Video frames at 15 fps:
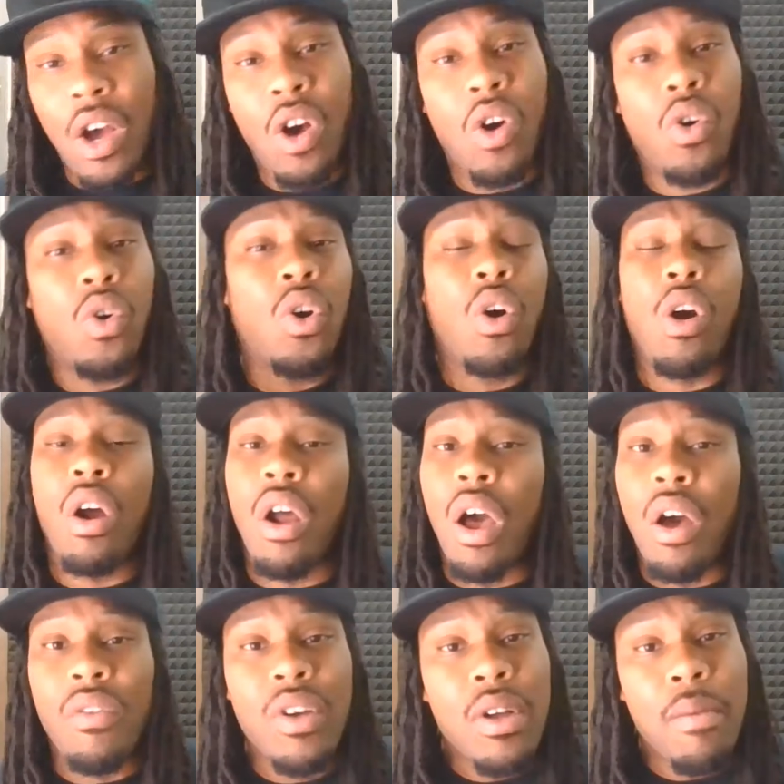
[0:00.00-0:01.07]
whole
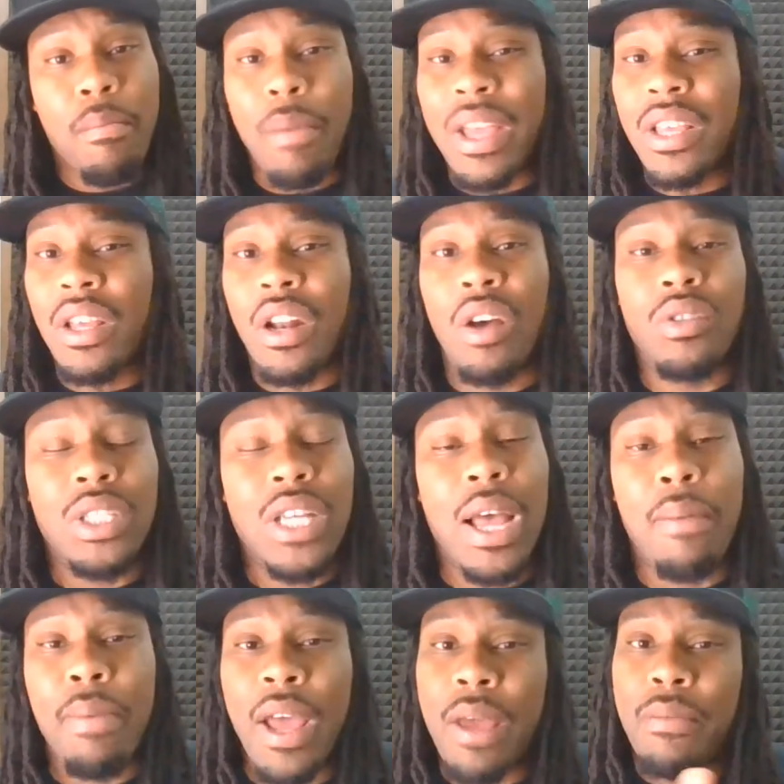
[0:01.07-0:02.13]
car off, making on-time
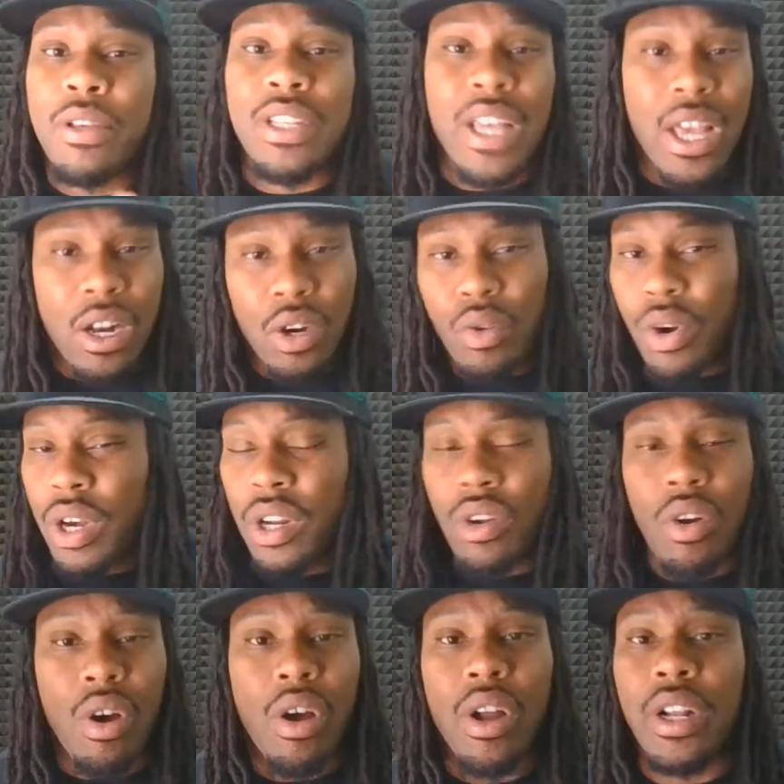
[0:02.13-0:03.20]
payments, had a credit
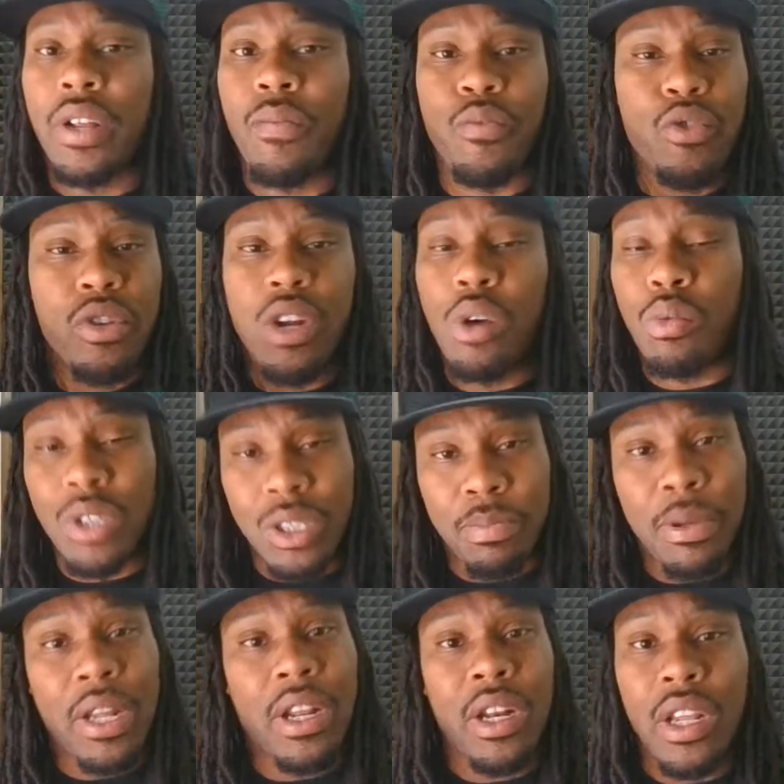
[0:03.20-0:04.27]
card, and was
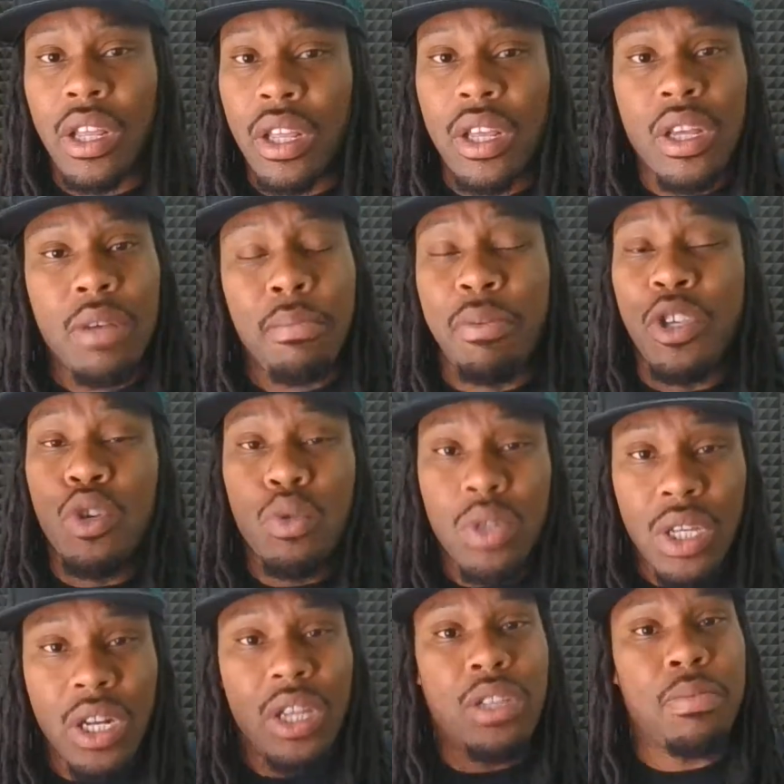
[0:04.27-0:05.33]
spending it,
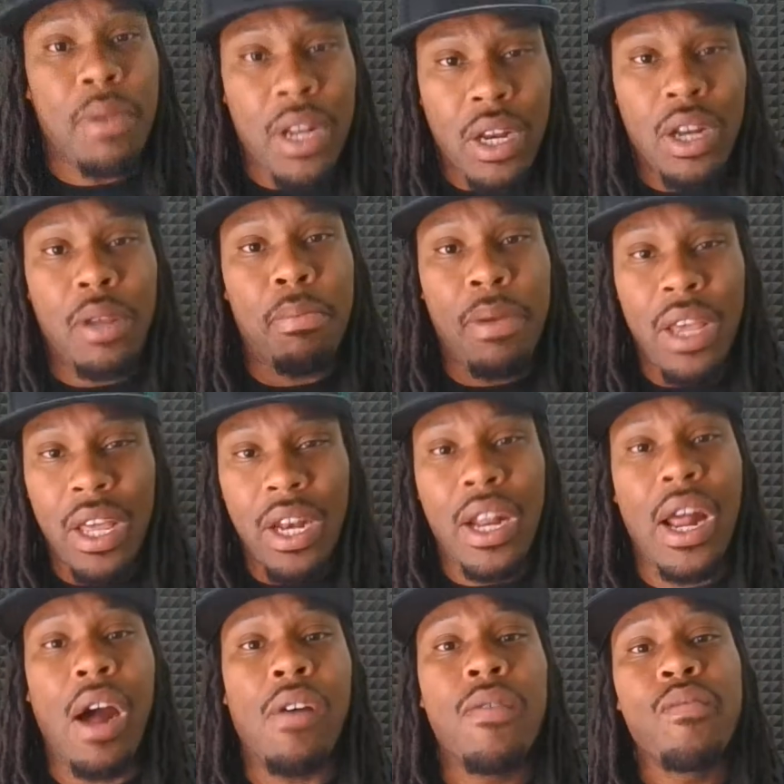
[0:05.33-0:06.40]
using it, spending it, paying it
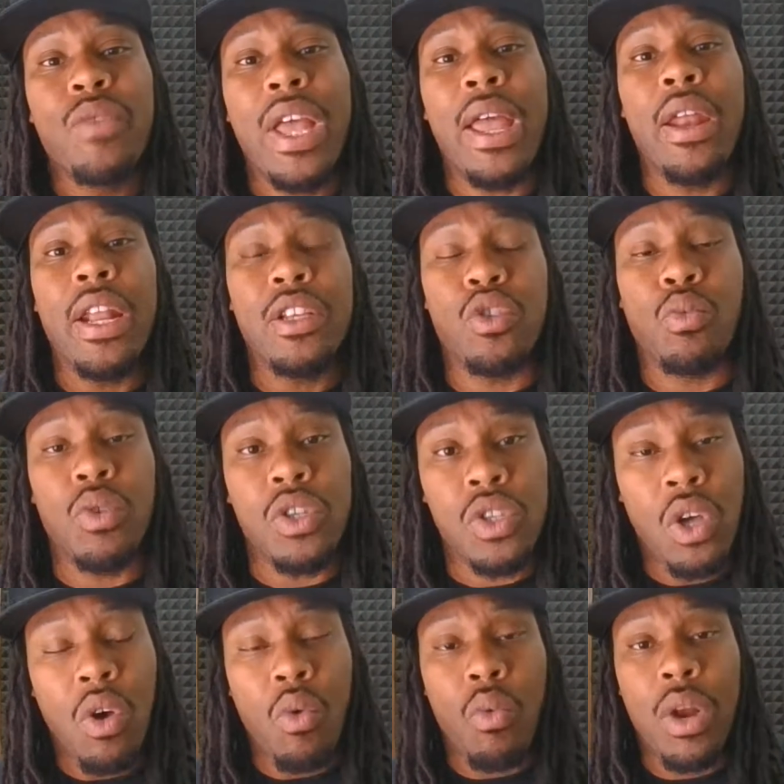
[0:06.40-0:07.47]
off. And as a
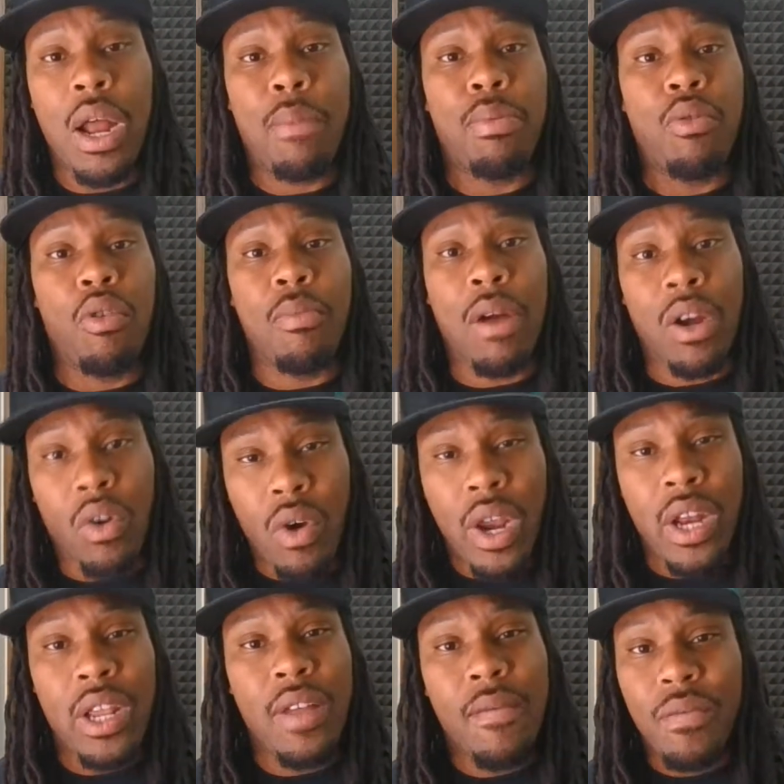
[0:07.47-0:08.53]
result, when I pulled my
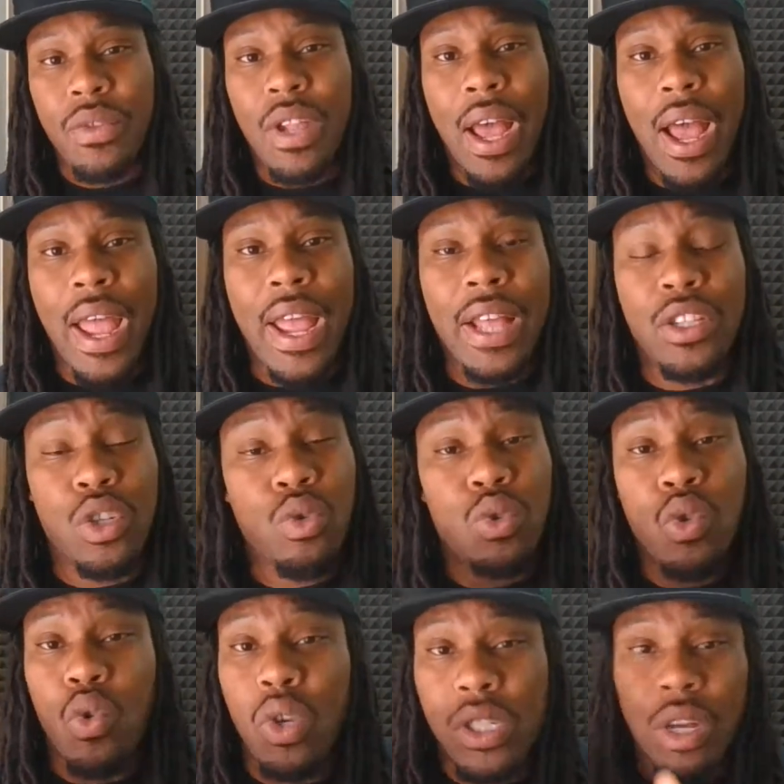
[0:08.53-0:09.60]
credit, I had two
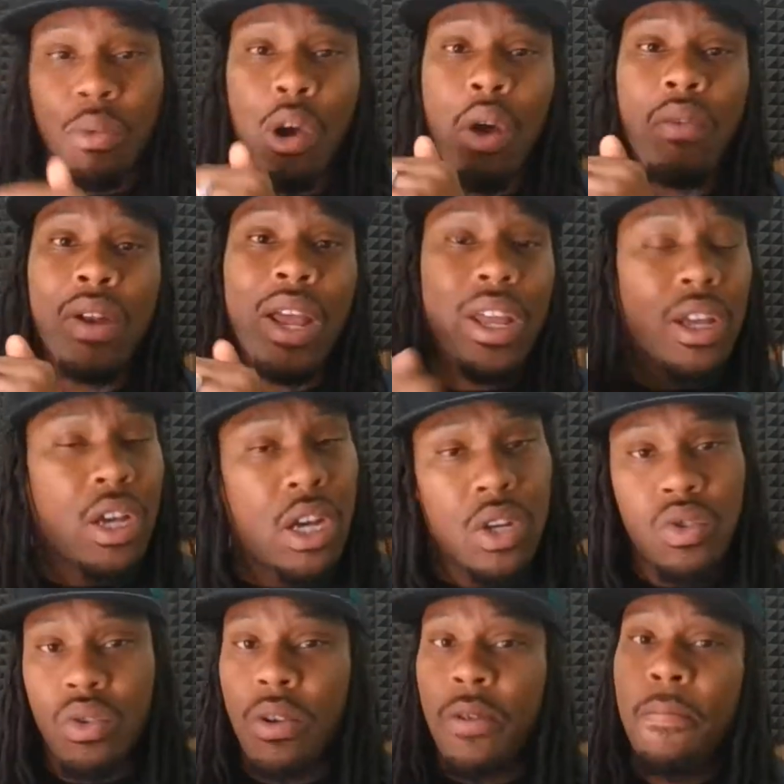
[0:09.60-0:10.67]
scores that were over the
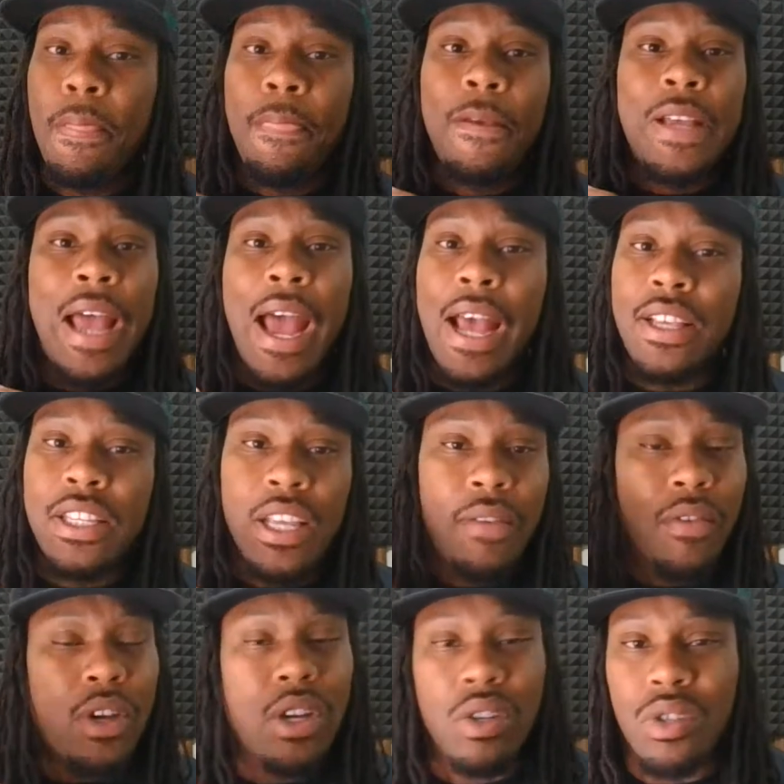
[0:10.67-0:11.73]
800, high
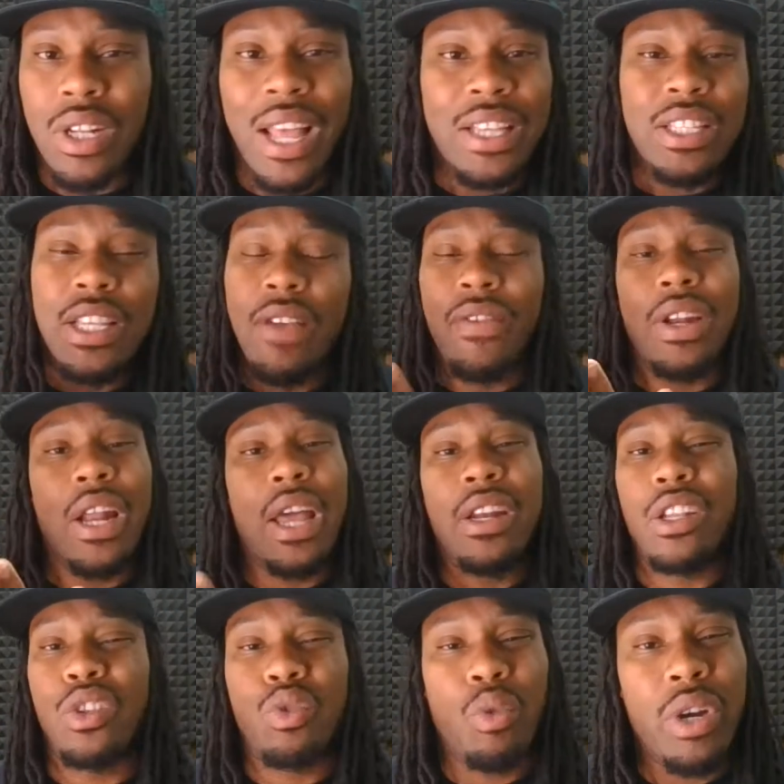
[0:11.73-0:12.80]
700s, like
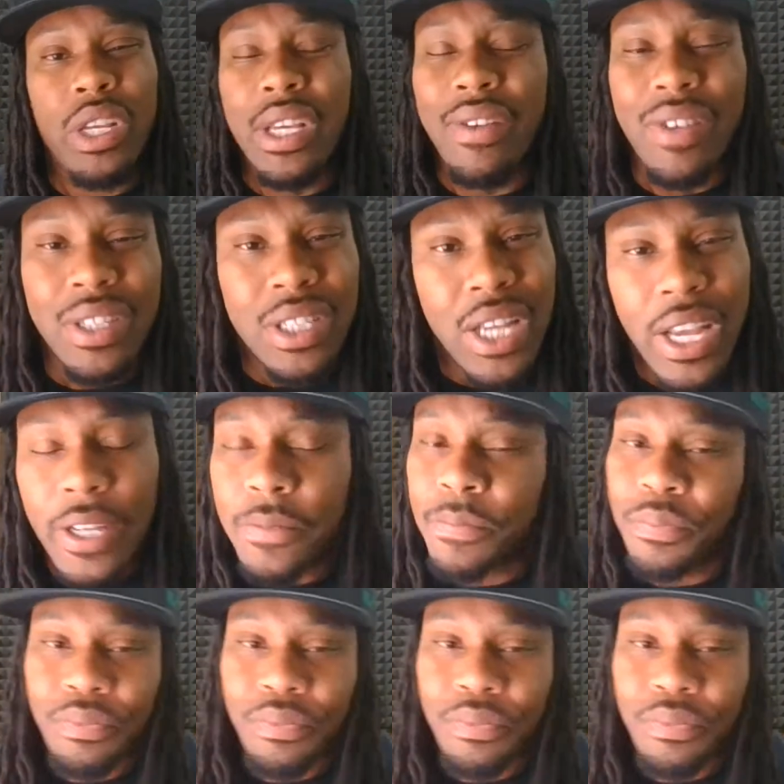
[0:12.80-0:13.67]
793, give or take.